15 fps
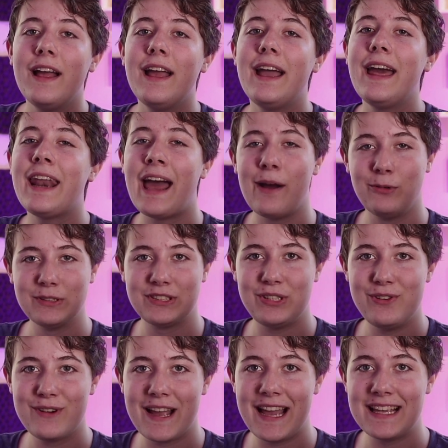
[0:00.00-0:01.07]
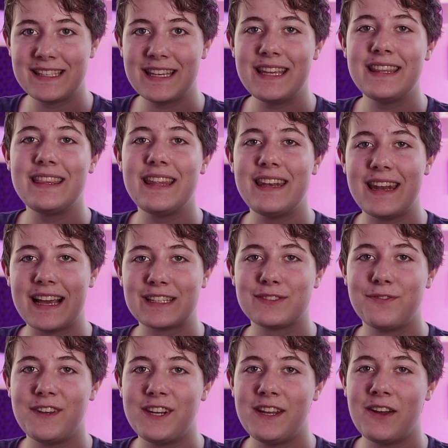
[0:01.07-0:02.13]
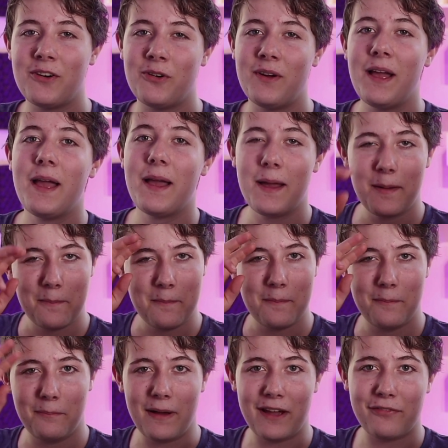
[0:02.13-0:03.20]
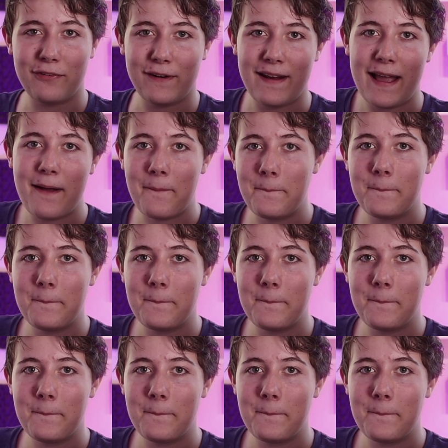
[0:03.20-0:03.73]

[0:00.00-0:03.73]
And I will see you guys in the next video. Bye for now.